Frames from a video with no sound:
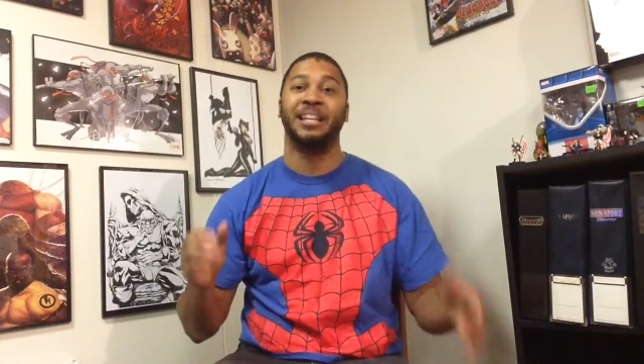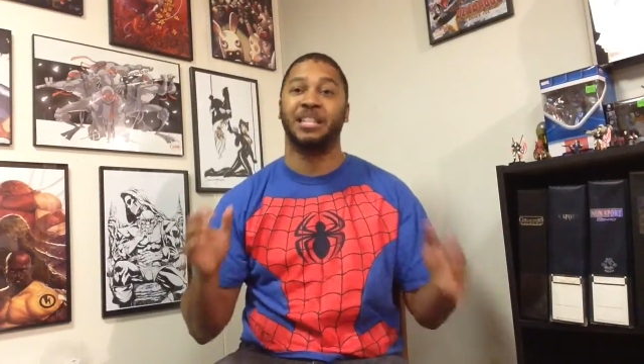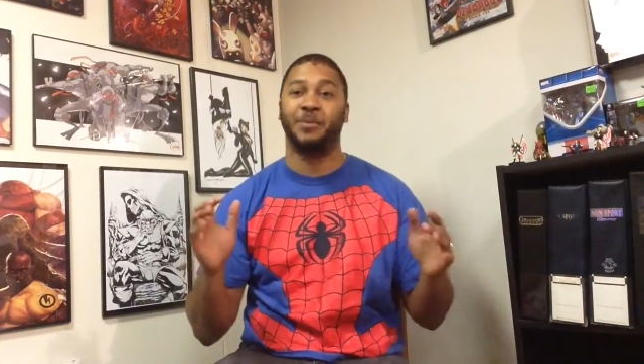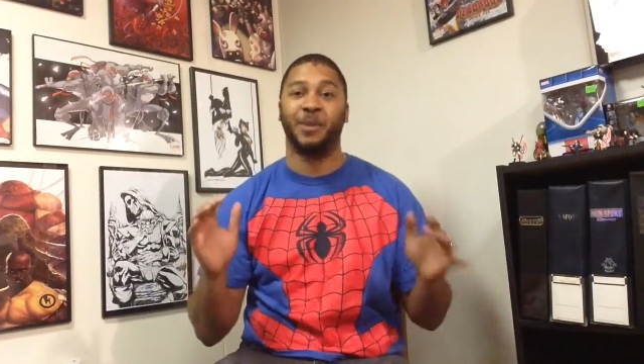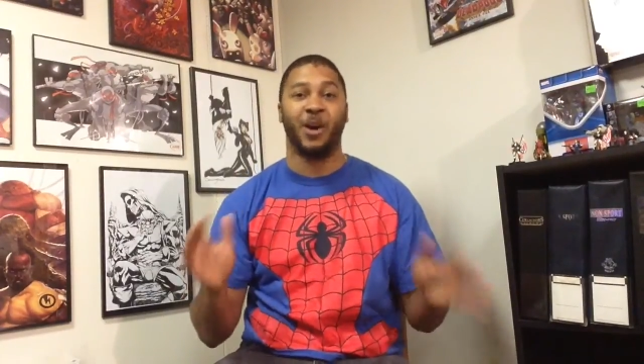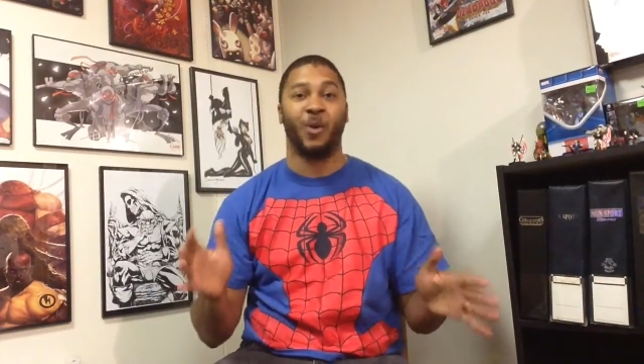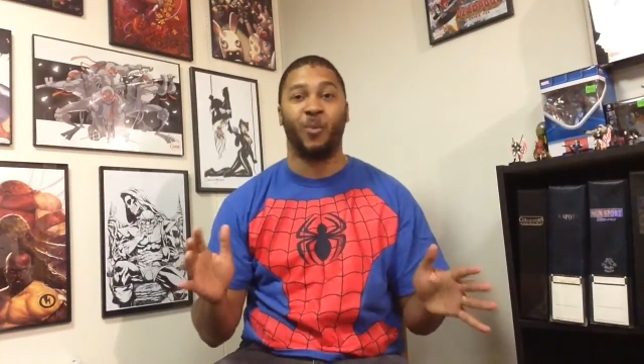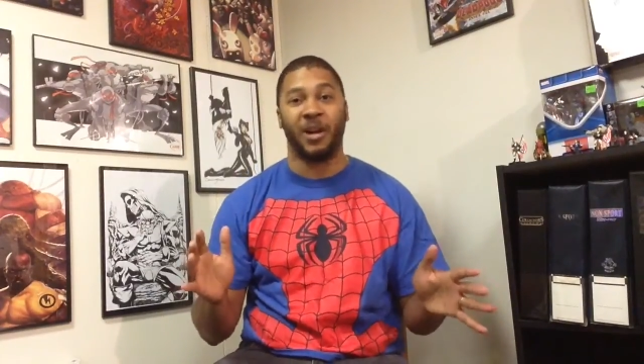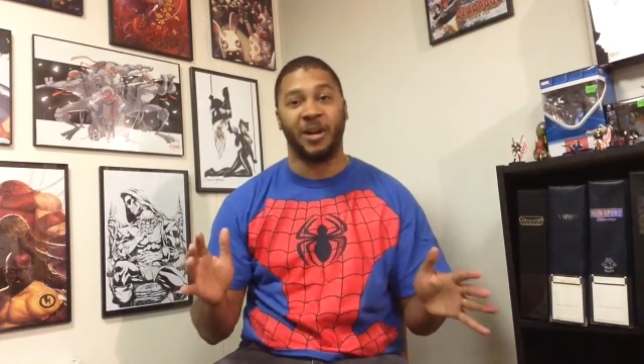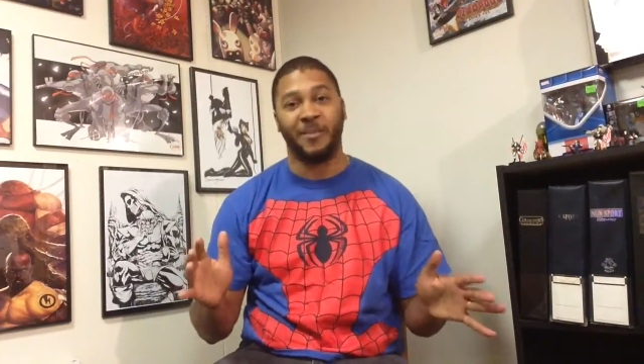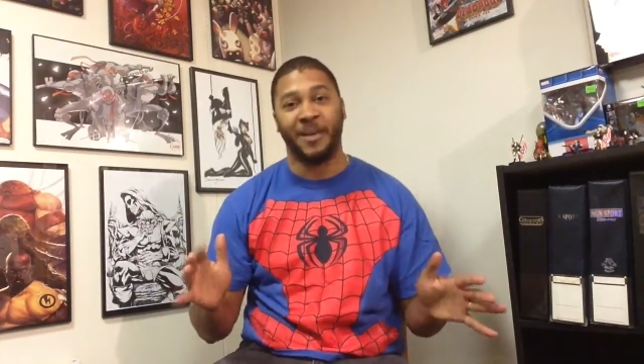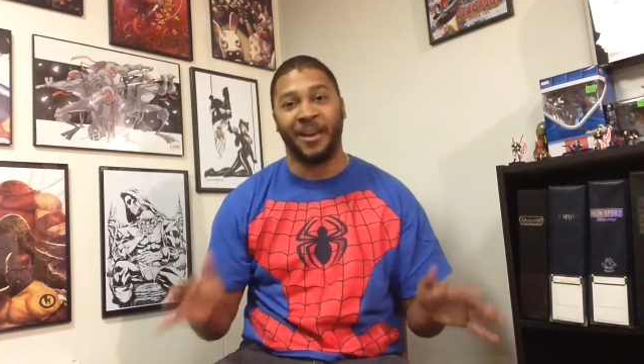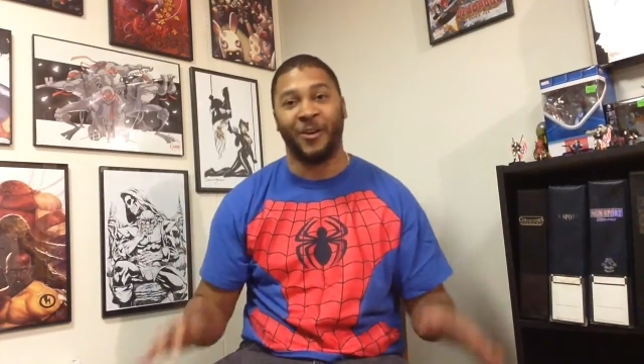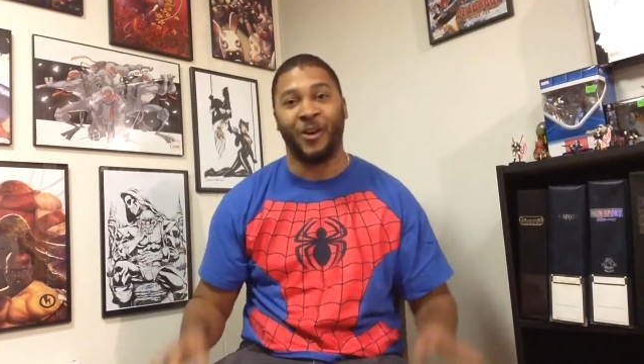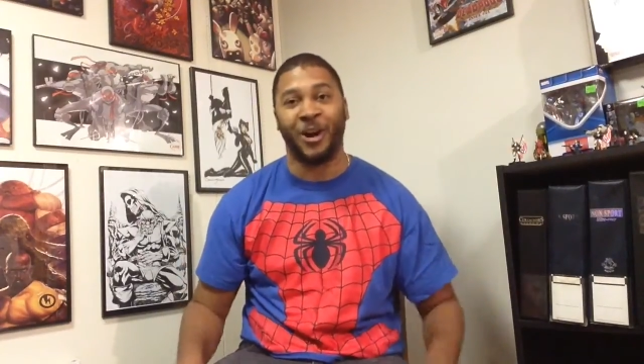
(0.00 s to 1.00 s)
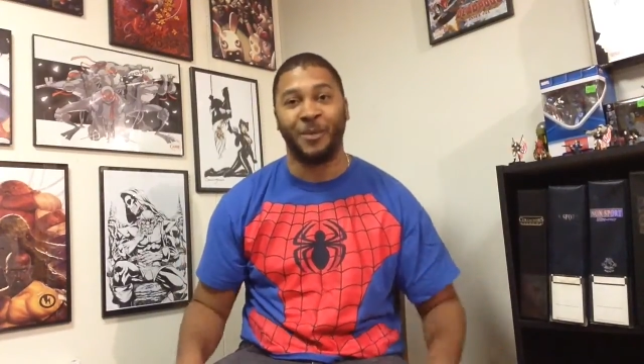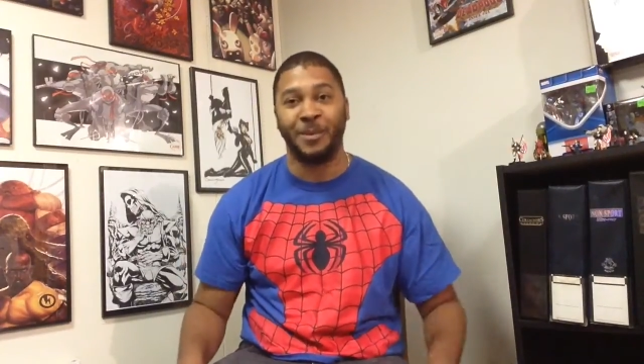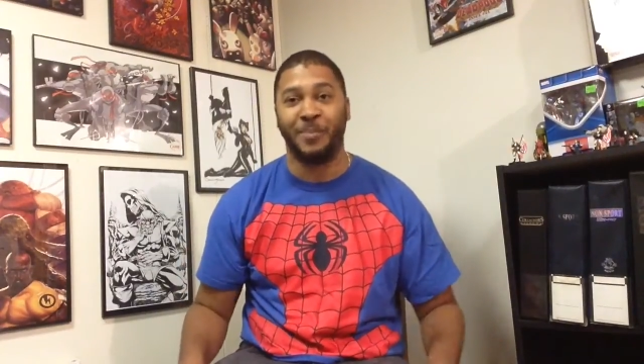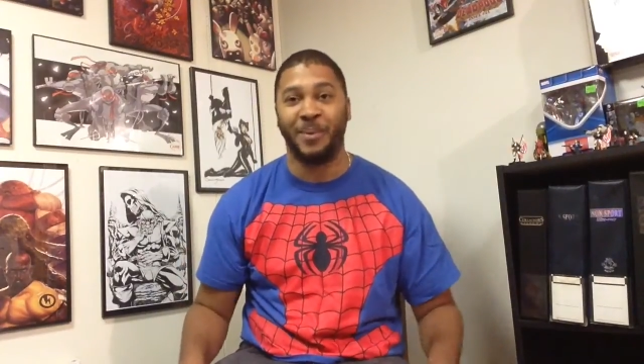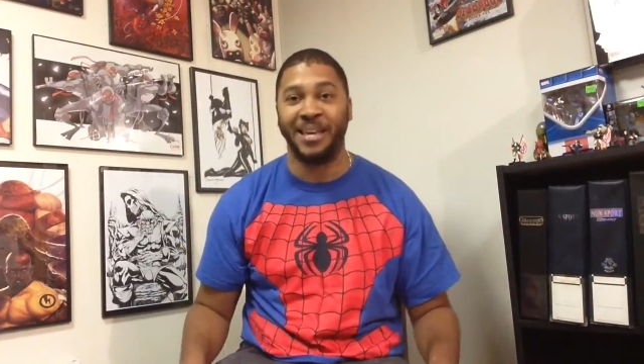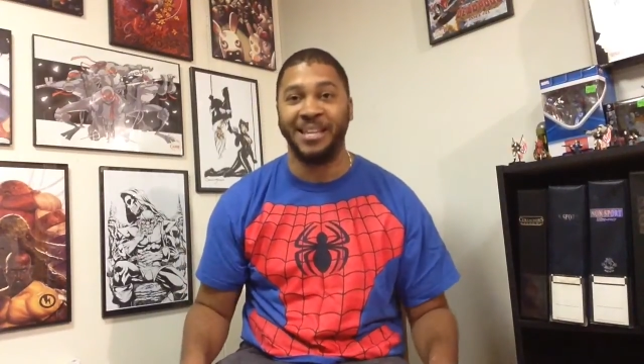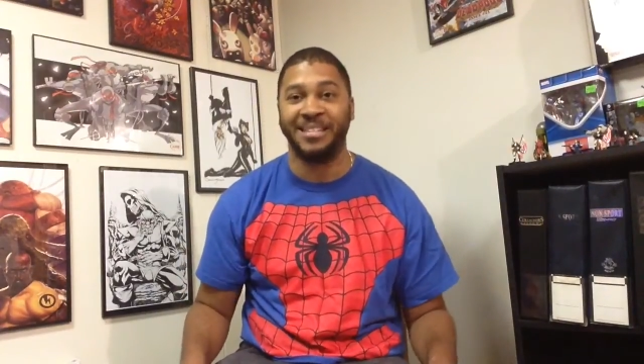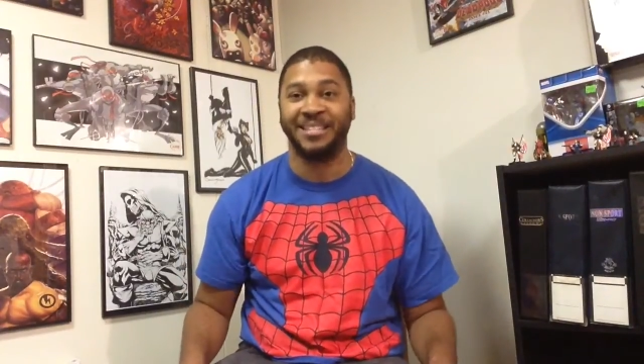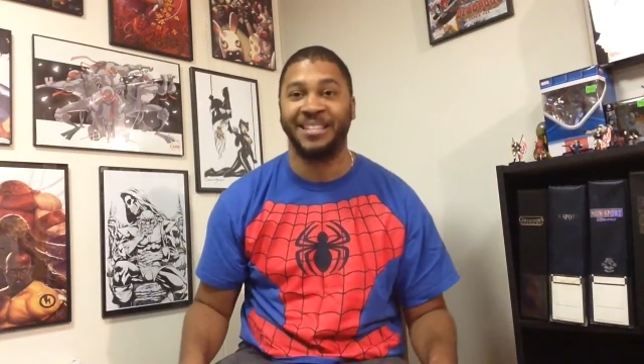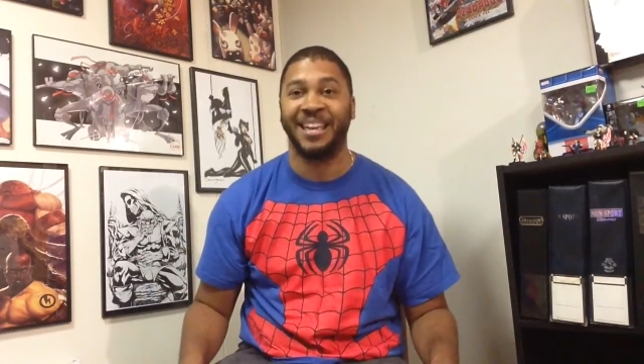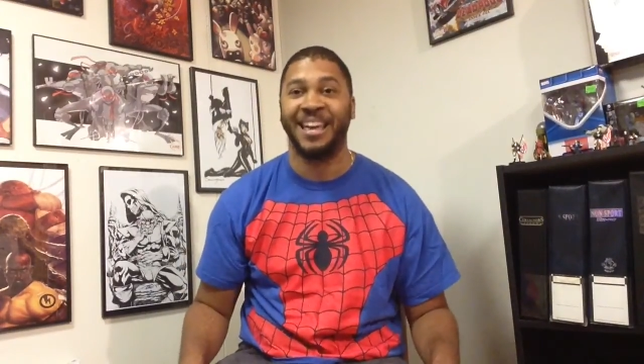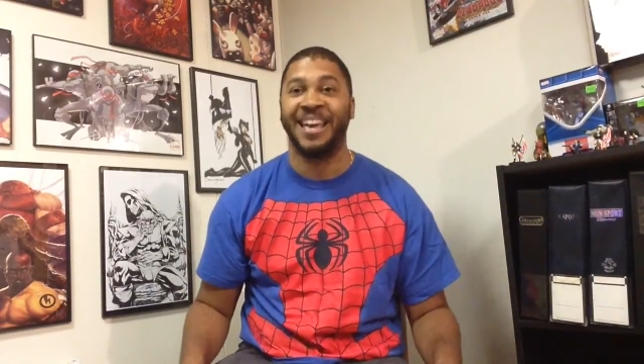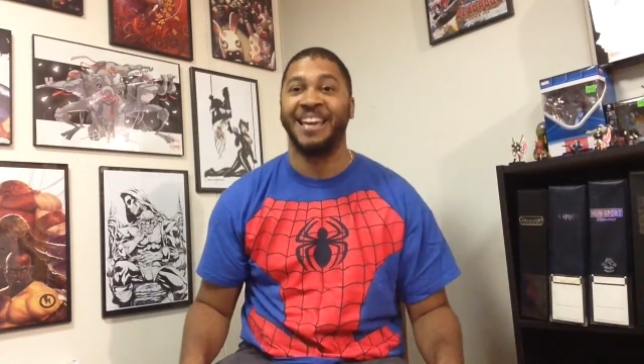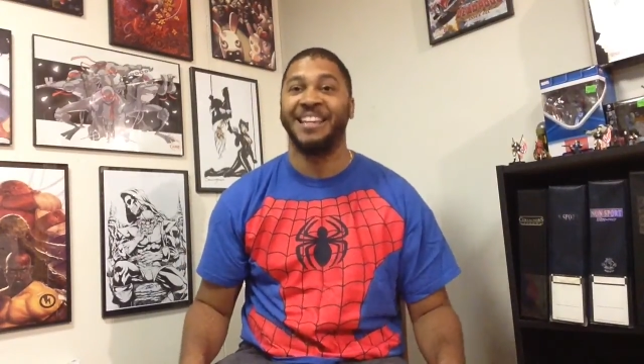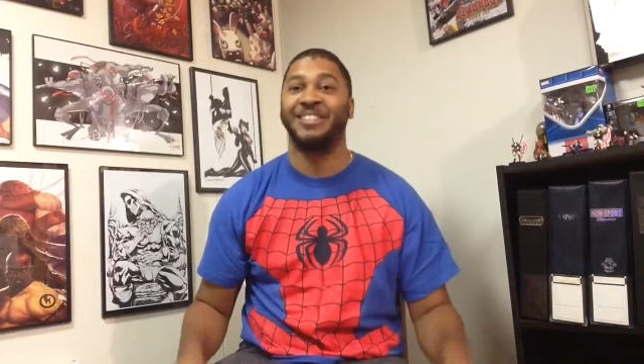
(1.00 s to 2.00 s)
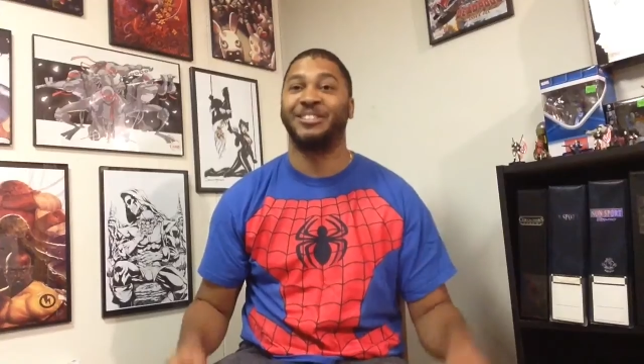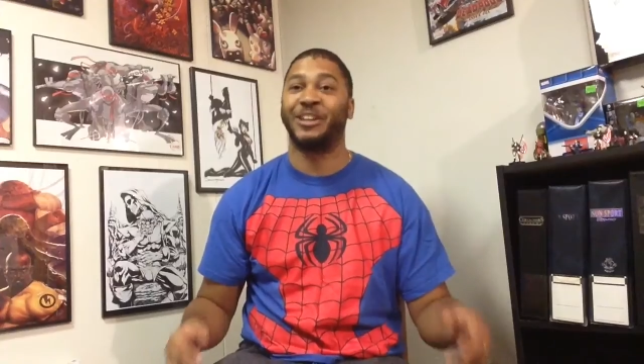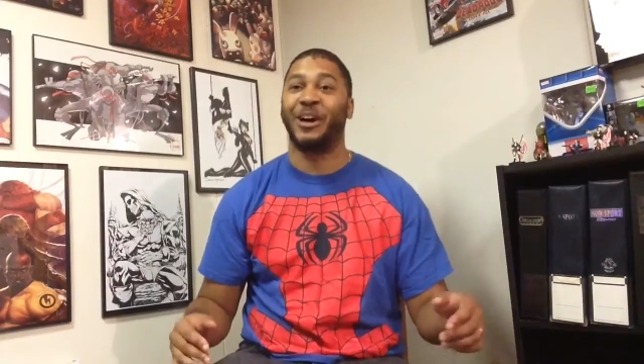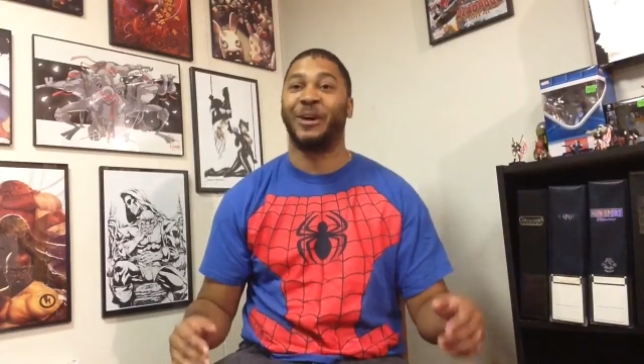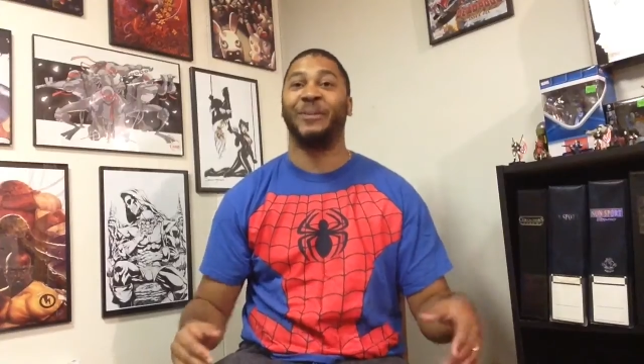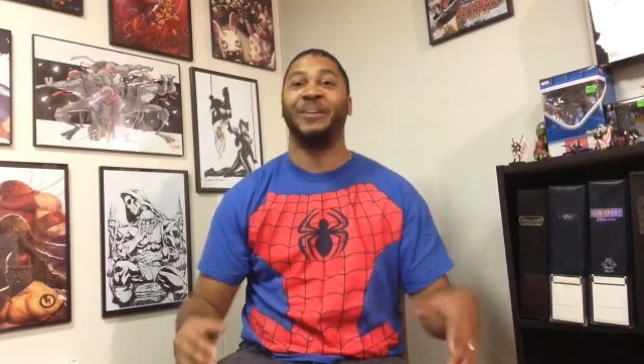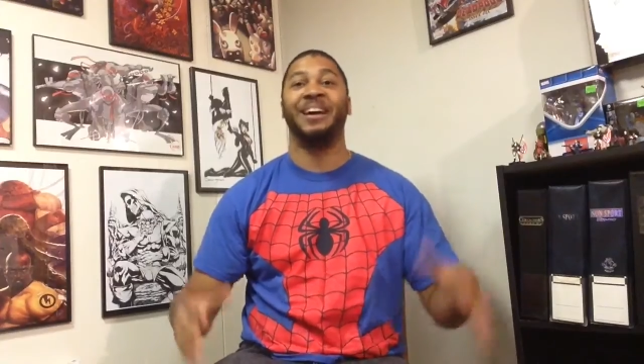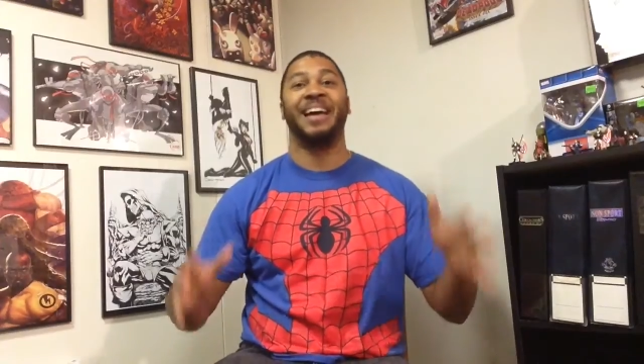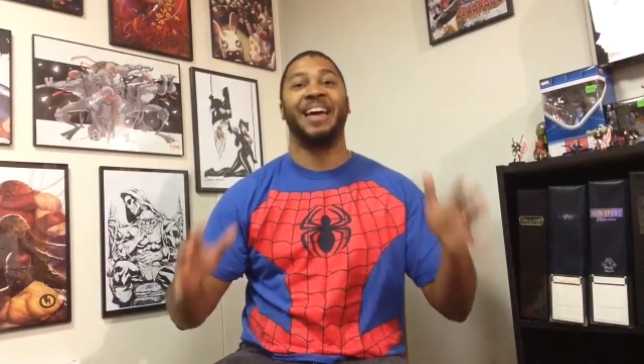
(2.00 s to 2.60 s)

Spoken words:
to be a one-man army piece. So